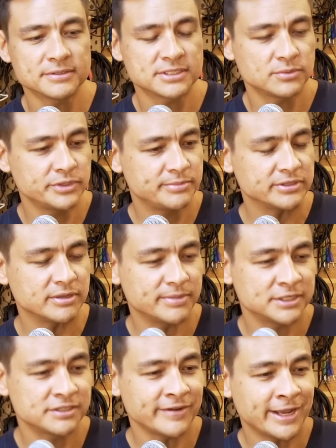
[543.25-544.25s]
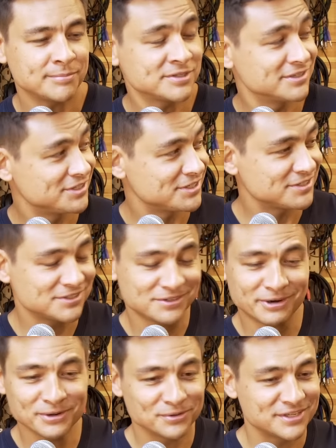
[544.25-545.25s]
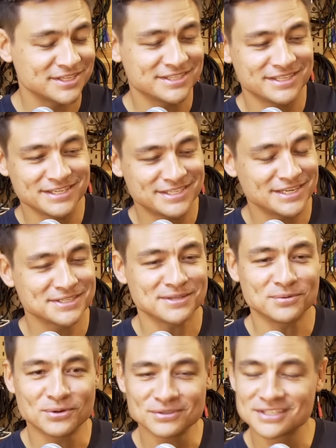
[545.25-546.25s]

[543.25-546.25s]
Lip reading: So we built a bunch of apps and just throwing all these things at the wall